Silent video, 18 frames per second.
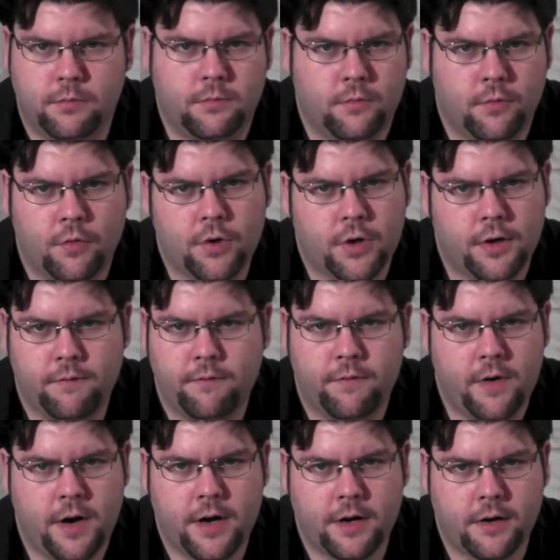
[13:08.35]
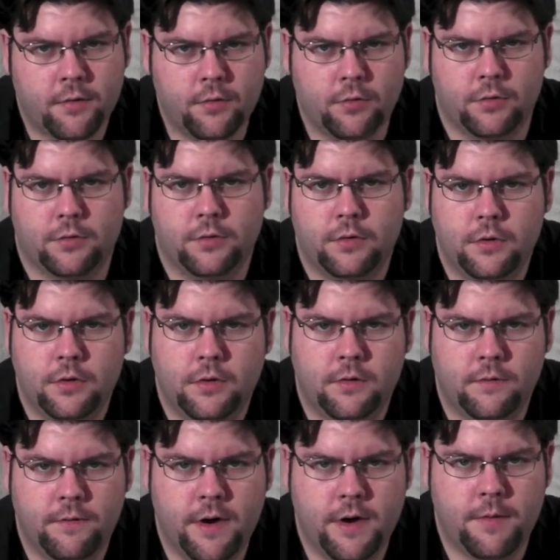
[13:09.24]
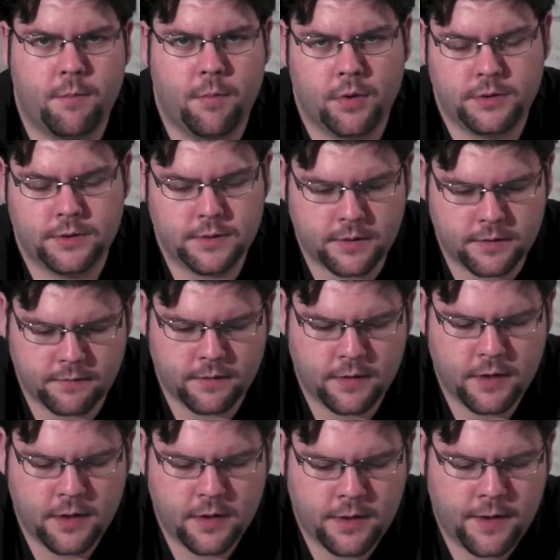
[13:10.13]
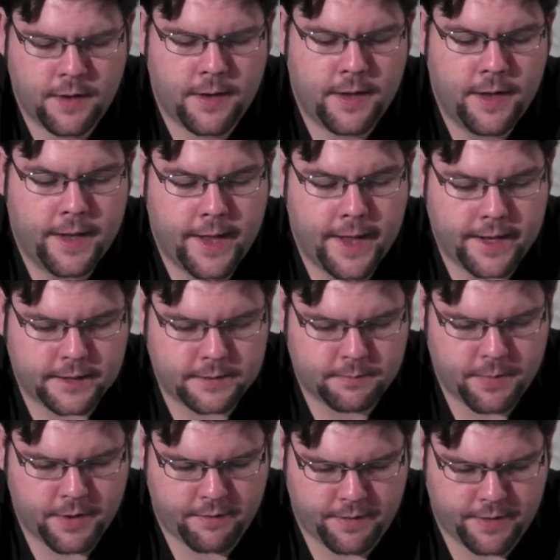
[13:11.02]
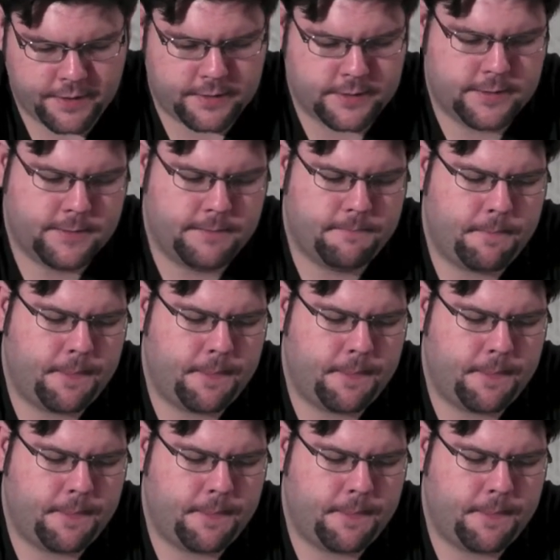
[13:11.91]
okay, very good, very positive experience.